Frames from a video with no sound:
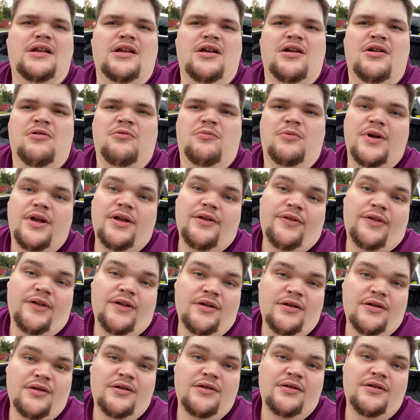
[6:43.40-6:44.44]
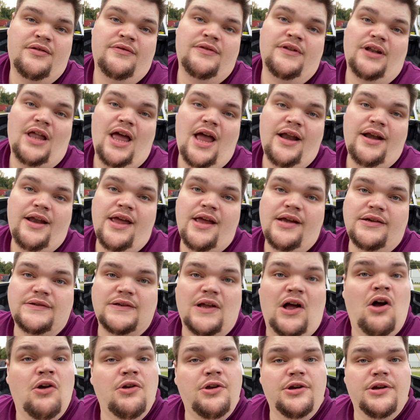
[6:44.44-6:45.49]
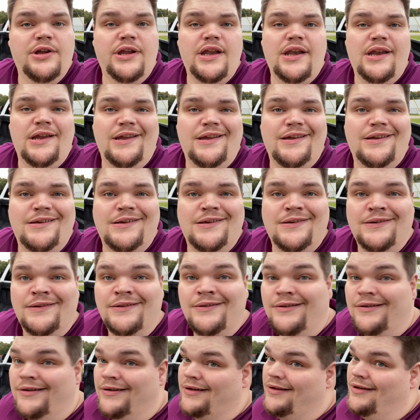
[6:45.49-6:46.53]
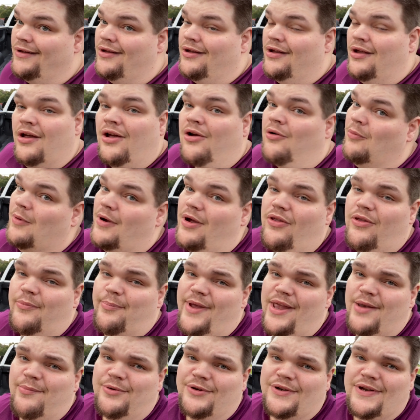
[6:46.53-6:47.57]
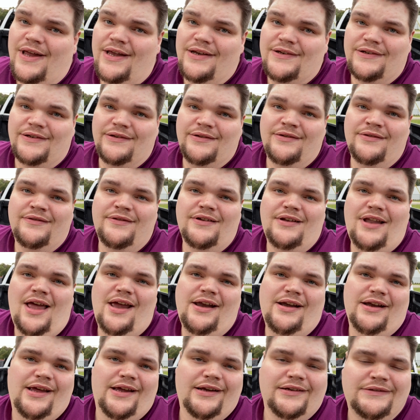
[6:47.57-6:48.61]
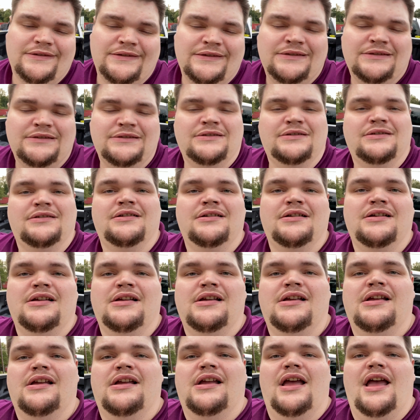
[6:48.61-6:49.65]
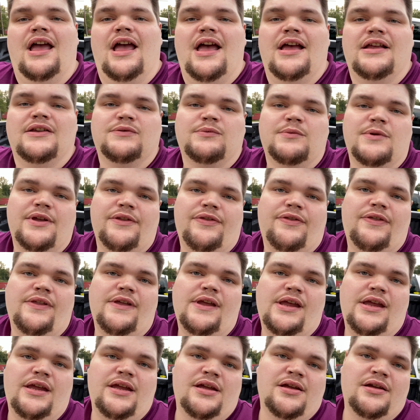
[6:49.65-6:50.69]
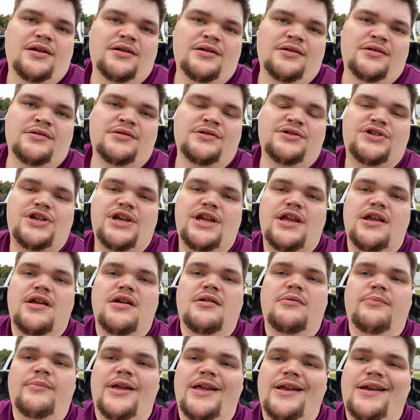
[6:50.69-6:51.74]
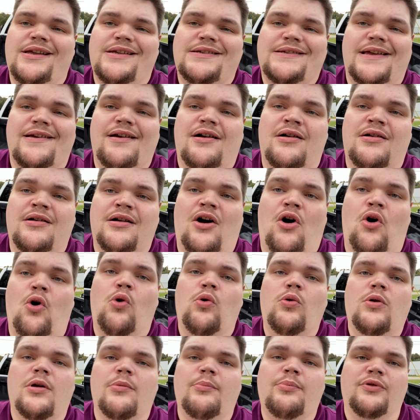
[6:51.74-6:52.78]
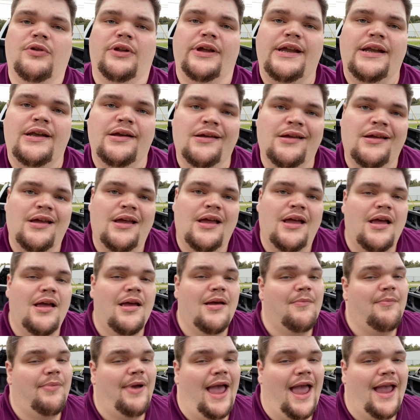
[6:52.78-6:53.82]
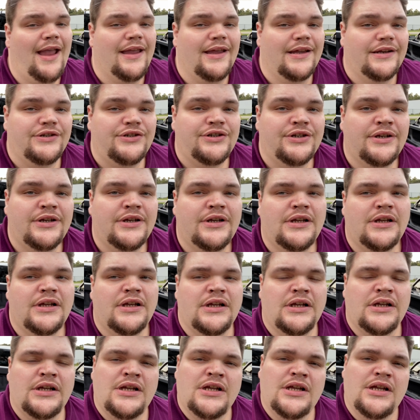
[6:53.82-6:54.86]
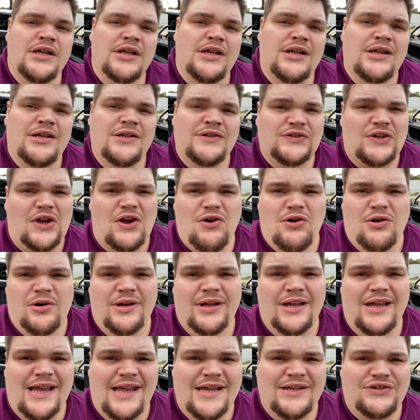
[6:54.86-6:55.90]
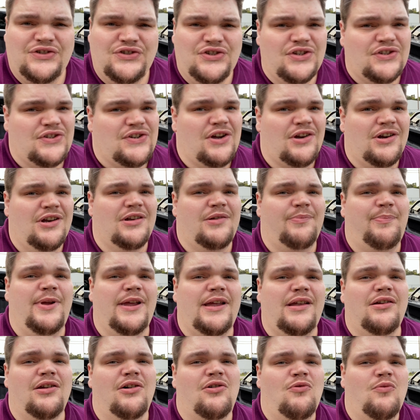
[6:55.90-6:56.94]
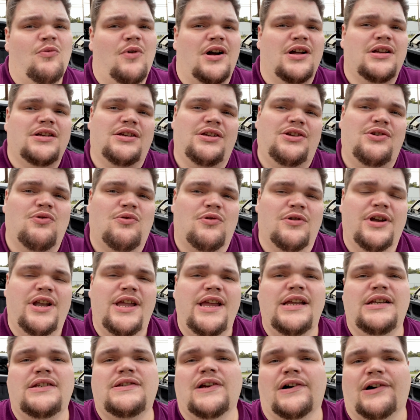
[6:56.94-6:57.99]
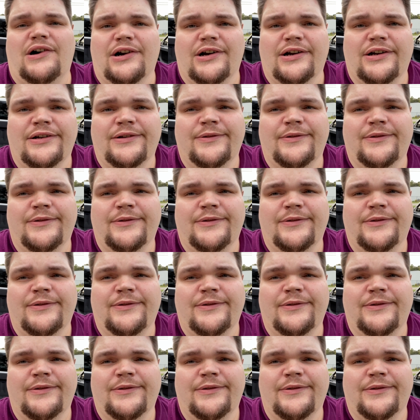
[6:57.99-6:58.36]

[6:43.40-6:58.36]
With the Line-X, all you're getting is, well, the bed protection, the Line-X. As with the GM, it is a whole complete package. So, it's just going to depend on what your needs are.